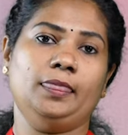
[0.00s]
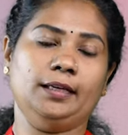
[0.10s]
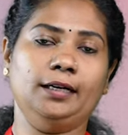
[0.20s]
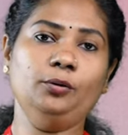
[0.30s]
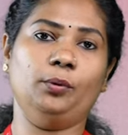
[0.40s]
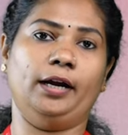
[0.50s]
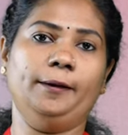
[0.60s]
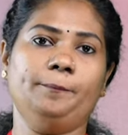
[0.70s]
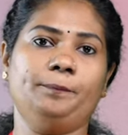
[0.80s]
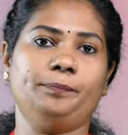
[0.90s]
Third
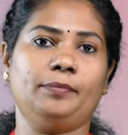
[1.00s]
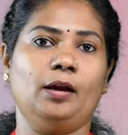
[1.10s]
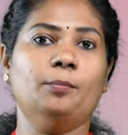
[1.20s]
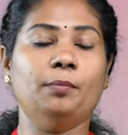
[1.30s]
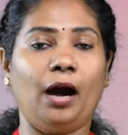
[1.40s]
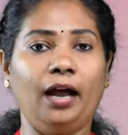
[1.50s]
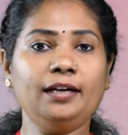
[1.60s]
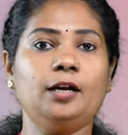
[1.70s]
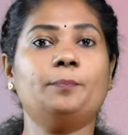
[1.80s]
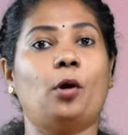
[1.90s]
one,
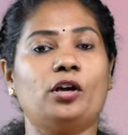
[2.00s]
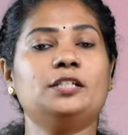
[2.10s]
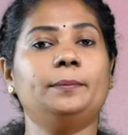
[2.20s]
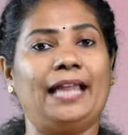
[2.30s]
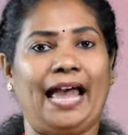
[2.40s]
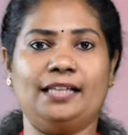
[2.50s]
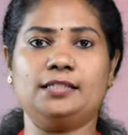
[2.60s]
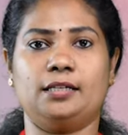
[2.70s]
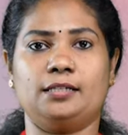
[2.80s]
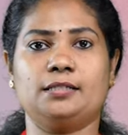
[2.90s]
mark possible
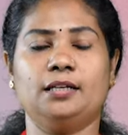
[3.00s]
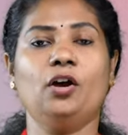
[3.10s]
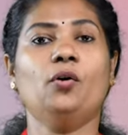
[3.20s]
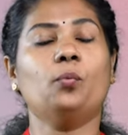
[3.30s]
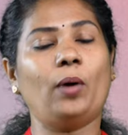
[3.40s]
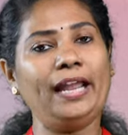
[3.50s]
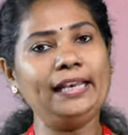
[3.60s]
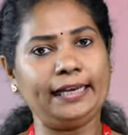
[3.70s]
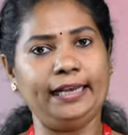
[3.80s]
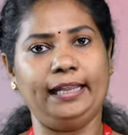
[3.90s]
answers.
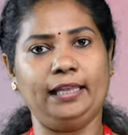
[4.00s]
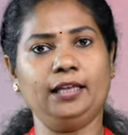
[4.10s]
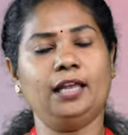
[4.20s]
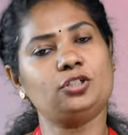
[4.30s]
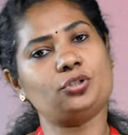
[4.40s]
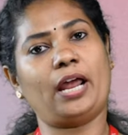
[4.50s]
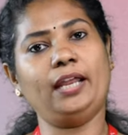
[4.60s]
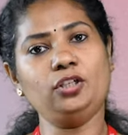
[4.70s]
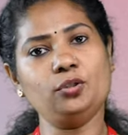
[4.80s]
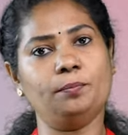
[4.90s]
While reading,
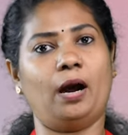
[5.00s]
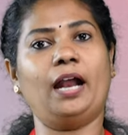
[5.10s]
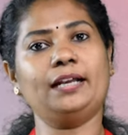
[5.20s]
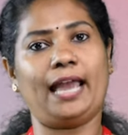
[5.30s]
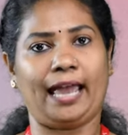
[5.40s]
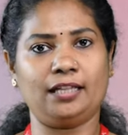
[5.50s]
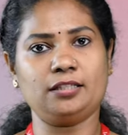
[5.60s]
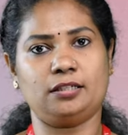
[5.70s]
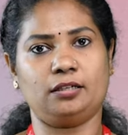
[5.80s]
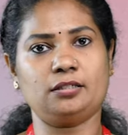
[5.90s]
try to mark
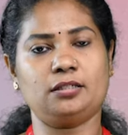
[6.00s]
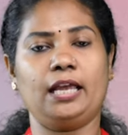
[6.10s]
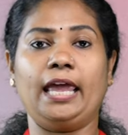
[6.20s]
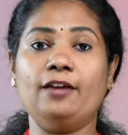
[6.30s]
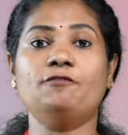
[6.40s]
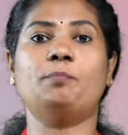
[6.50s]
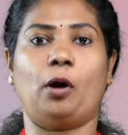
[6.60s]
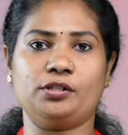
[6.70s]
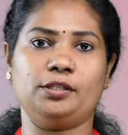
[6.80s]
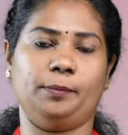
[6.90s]
answers if
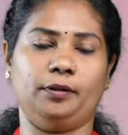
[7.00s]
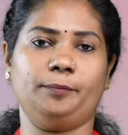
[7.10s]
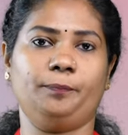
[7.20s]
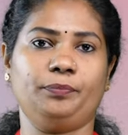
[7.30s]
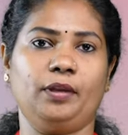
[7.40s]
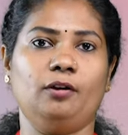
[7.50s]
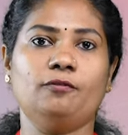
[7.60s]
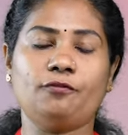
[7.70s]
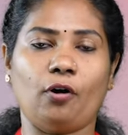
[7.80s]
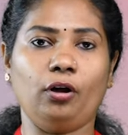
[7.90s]
possible.
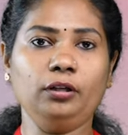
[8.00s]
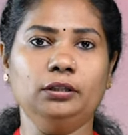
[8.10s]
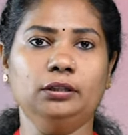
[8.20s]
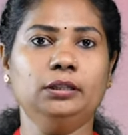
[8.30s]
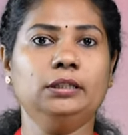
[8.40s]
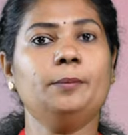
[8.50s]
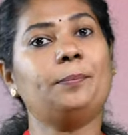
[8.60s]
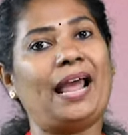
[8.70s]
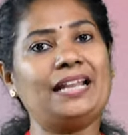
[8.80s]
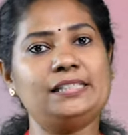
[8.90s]
Fourth,
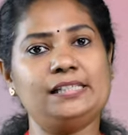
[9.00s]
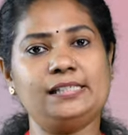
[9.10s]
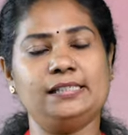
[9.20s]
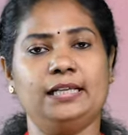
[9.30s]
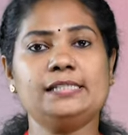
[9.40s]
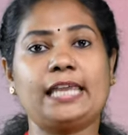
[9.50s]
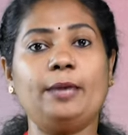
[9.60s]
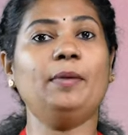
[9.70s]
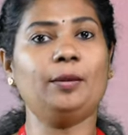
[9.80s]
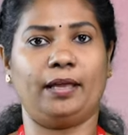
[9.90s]
practice
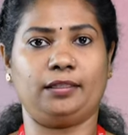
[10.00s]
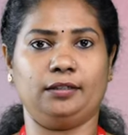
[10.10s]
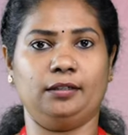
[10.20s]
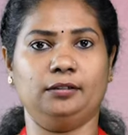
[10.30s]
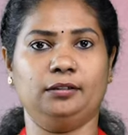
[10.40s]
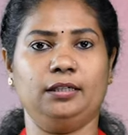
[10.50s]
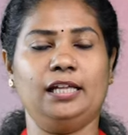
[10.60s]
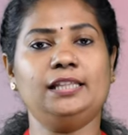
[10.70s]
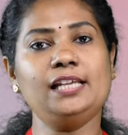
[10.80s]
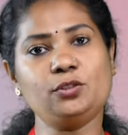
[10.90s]
skimming method.
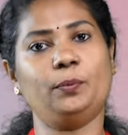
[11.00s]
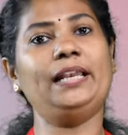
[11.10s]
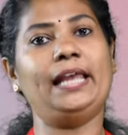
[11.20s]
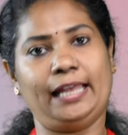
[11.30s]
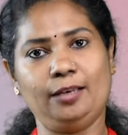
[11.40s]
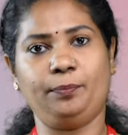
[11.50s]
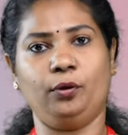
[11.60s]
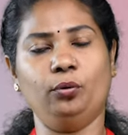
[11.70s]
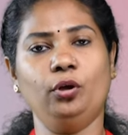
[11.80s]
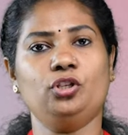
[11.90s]
This will help
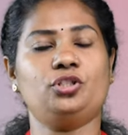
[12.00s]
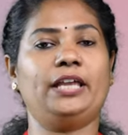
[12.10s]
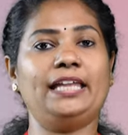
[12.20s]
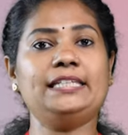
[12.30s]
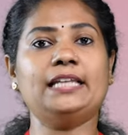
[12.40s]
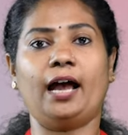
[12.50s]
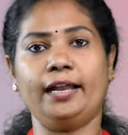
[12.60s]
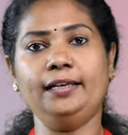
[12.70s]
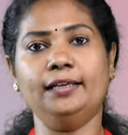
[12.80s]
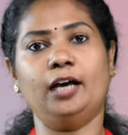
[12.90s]
you to get an
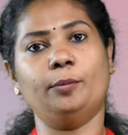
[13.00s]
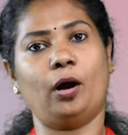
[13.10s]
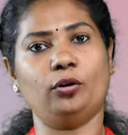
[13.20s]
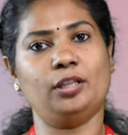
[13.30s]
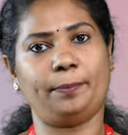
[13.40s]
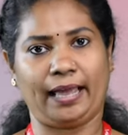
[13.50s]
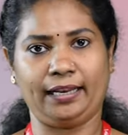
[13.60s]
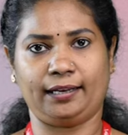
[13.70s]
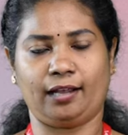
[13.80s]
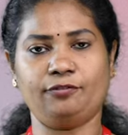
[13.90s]
idea about the
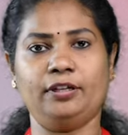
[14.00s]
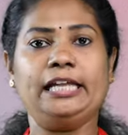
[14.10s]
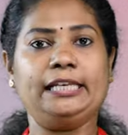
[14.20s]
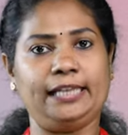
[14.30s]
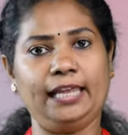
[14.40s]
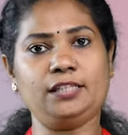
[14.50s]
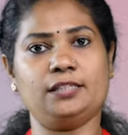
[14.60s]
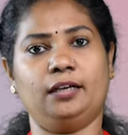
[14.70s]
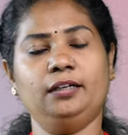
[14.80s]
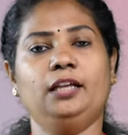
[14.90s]
paragraph.
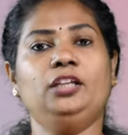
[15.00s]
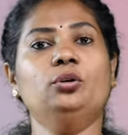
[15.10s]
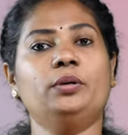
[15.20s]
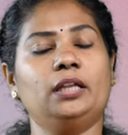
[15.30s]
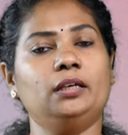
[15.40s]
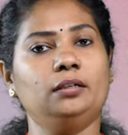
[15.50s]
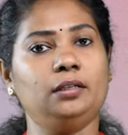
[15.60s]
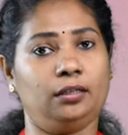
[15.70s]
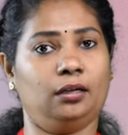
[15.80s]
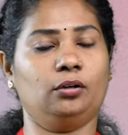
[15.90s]
Later, you can
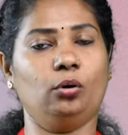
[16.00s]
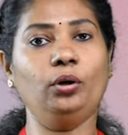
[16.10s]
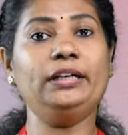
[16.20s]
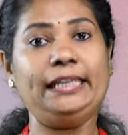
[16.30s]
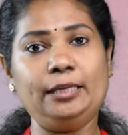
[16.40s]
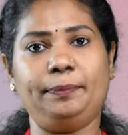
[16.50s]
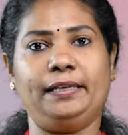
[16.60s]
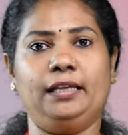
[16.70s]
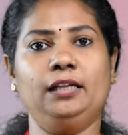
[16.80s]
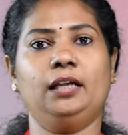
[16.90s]
go
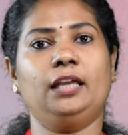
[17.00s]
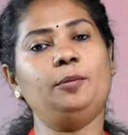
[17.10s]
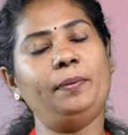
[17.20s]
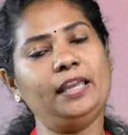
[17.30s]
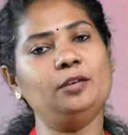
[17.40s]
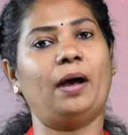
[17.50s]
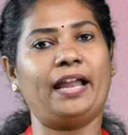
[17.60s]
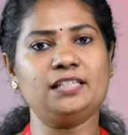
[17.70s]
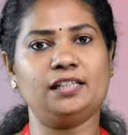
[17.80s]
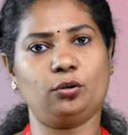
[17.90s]
deeply, keeping in
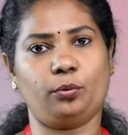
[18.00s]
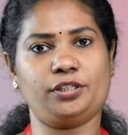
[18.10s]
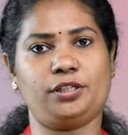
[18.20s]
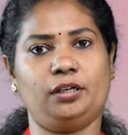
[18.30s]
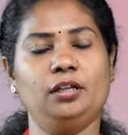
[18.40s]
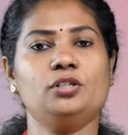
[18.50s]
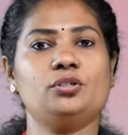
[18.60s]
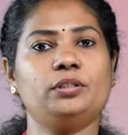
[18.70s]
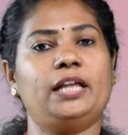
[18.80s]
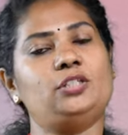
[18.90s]
mind the question
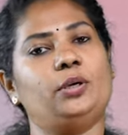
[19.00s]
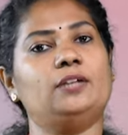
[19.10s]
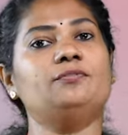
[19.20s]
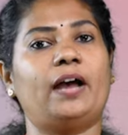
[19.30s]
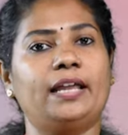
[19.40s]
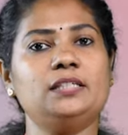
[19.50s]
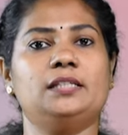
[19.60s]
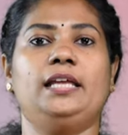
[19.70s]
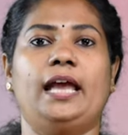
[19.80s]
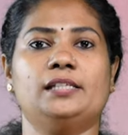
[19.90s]
so that you can find
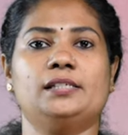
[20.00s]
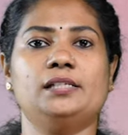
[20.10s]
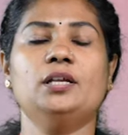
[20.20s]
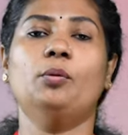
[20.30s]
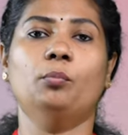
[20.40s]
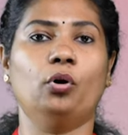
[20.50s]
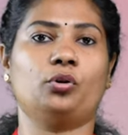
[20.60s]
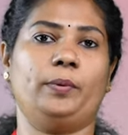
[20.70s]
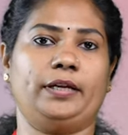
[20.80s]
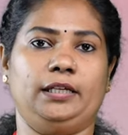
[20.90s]
the answers more
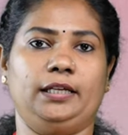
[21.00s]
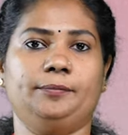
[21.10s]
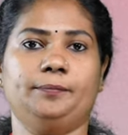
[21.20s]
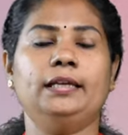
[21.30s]
quickly.